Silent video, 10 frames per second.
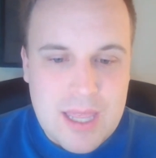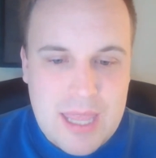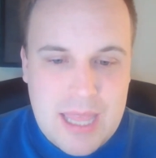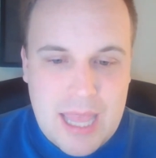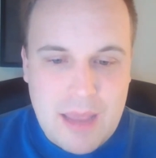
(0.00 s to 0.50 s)

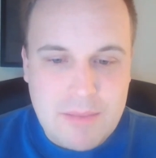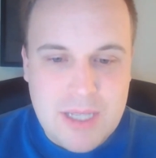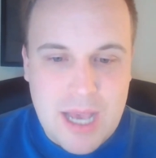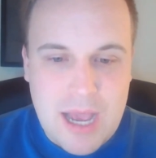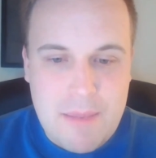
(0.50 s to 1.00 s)
the Game
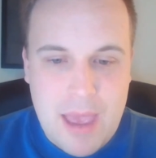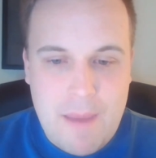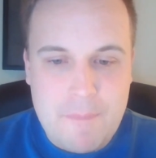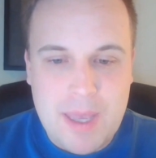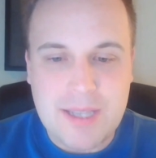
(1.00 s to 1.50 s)
Time
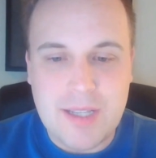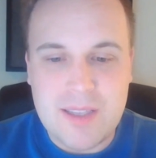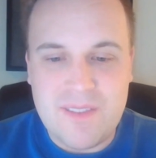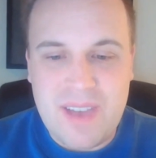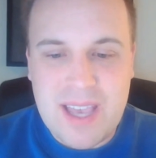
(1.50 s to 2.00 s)
app because it's
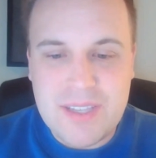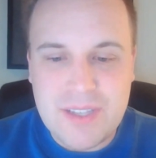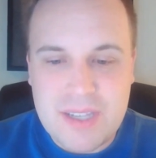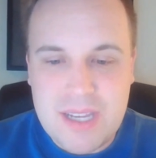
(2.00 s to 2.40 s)
the fastest